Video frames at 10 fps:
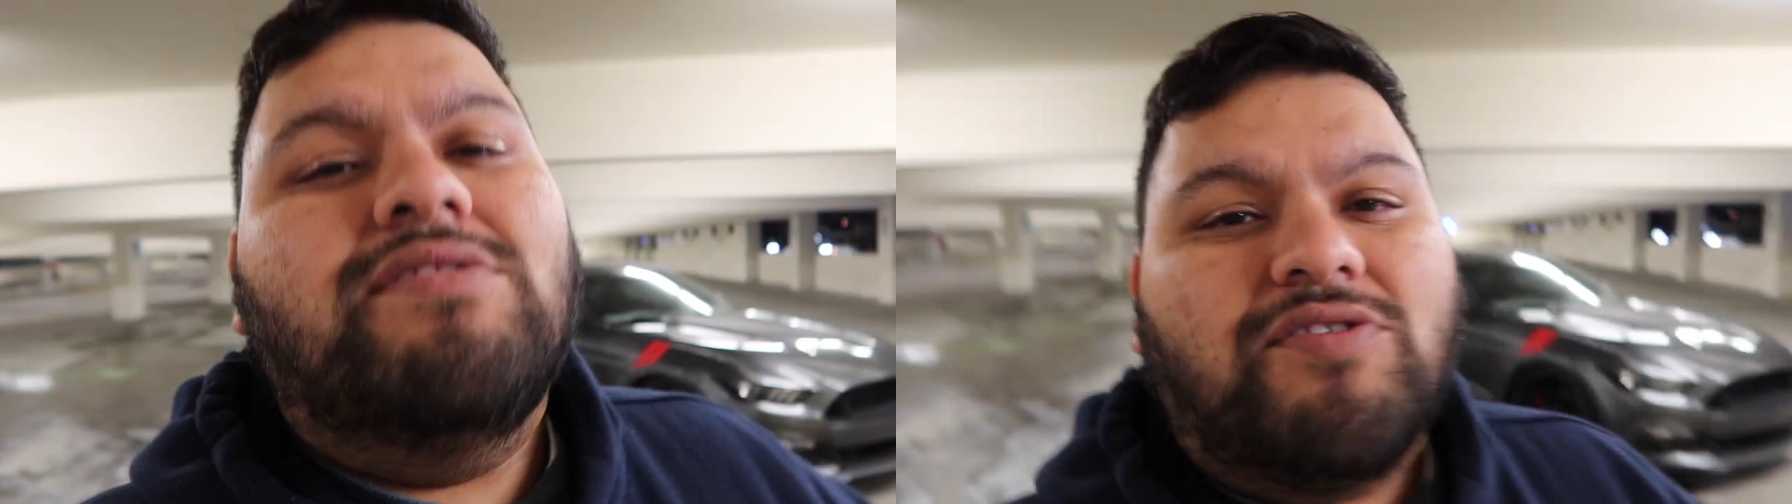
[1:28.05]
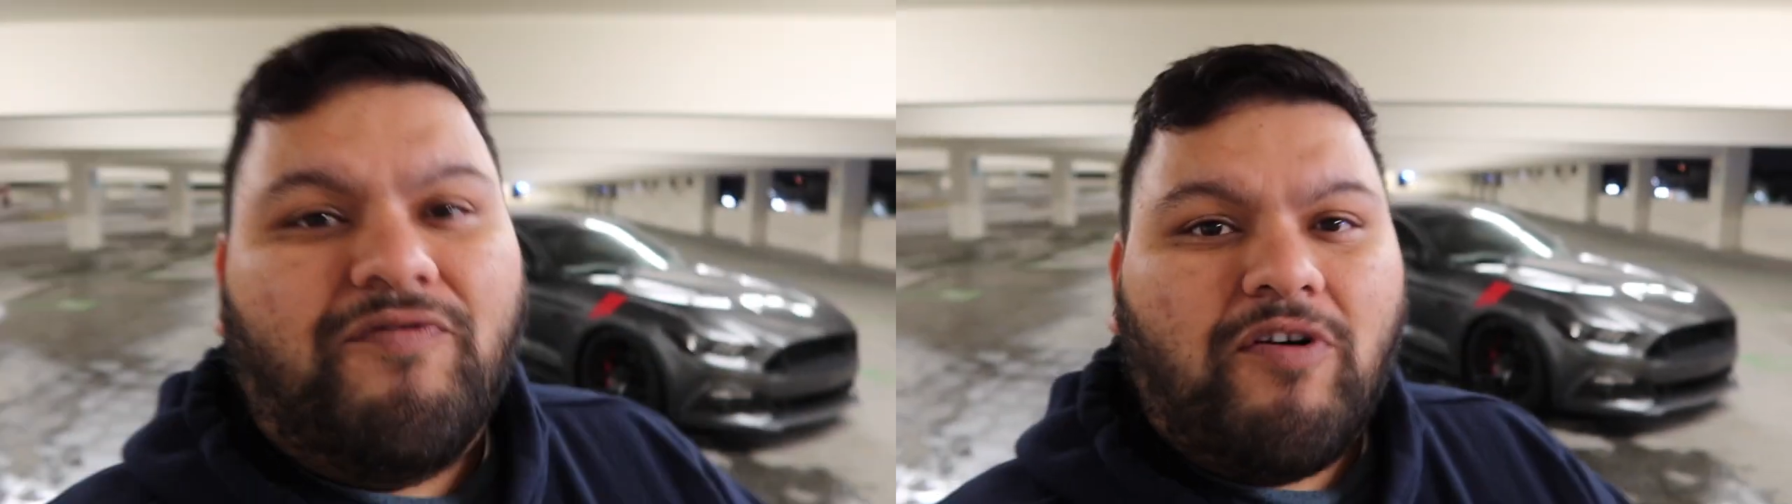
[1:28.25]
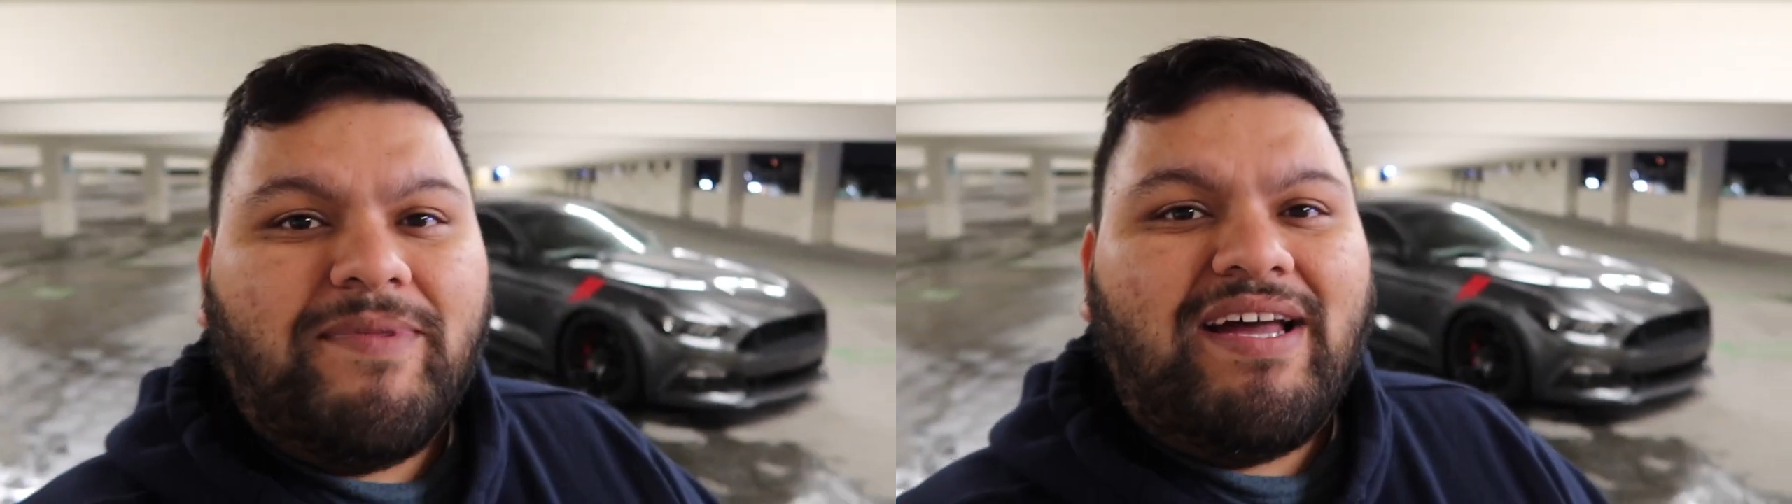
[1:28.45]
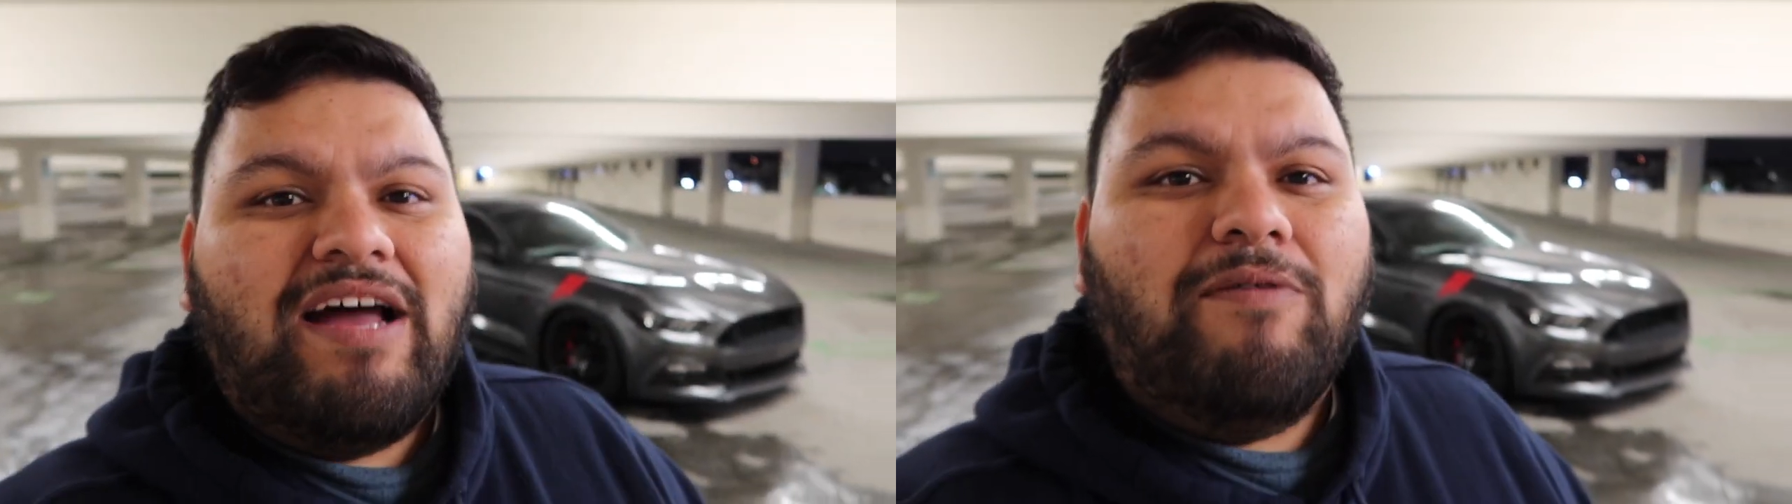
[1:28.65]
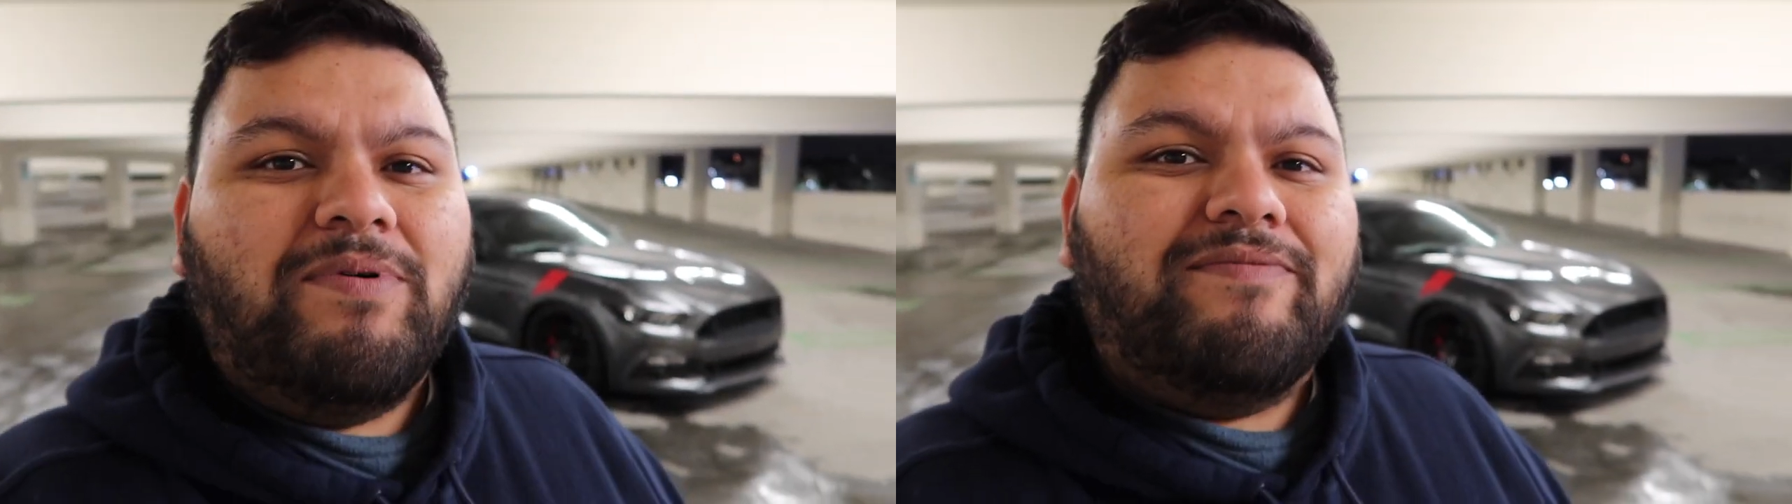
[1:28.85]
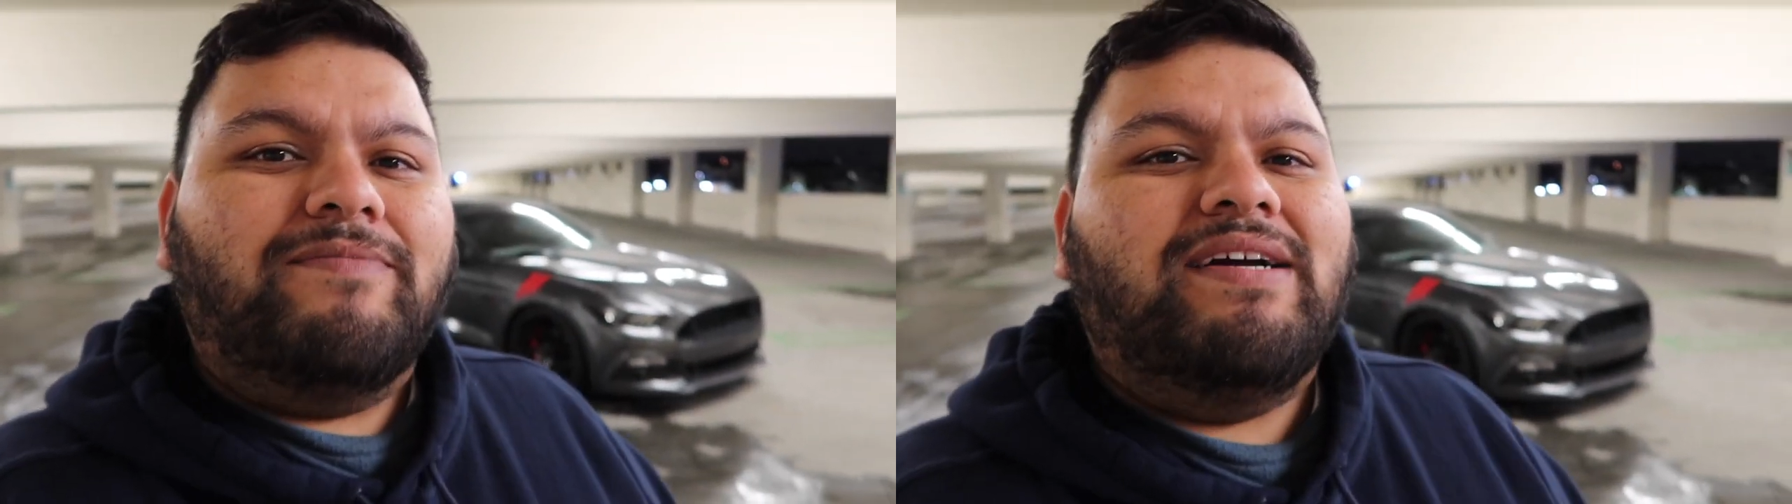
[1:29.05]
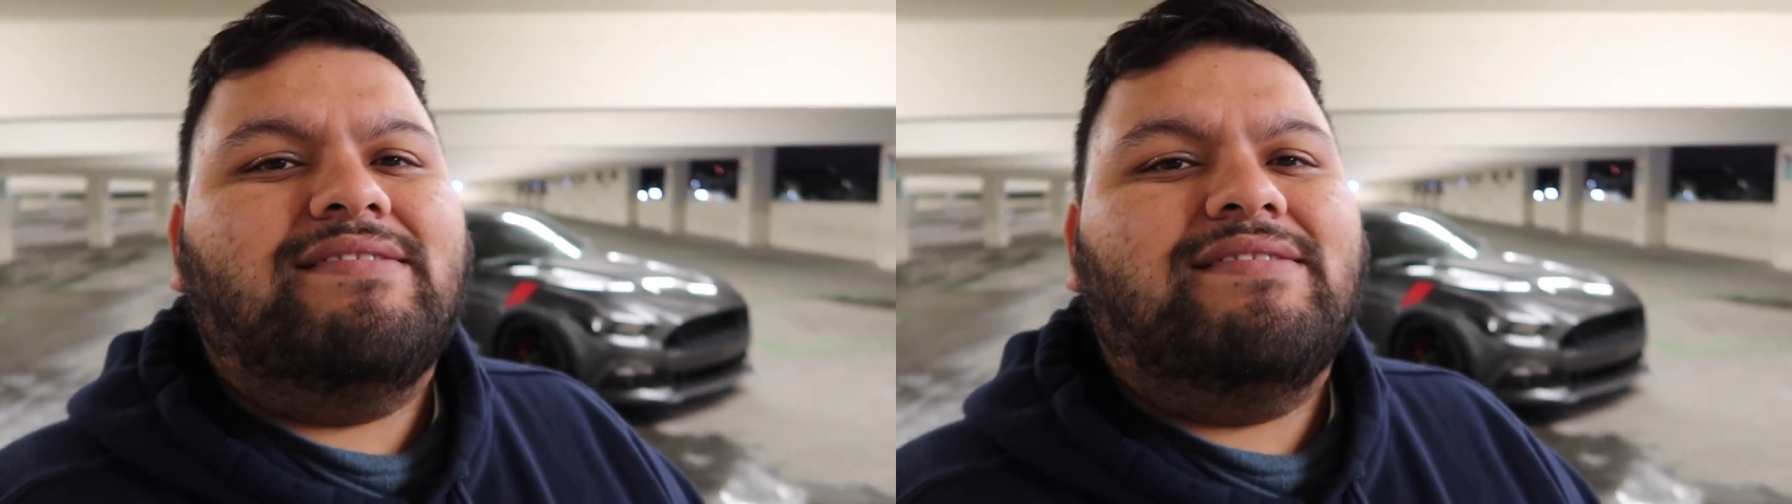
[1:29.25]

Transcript: So from the help of my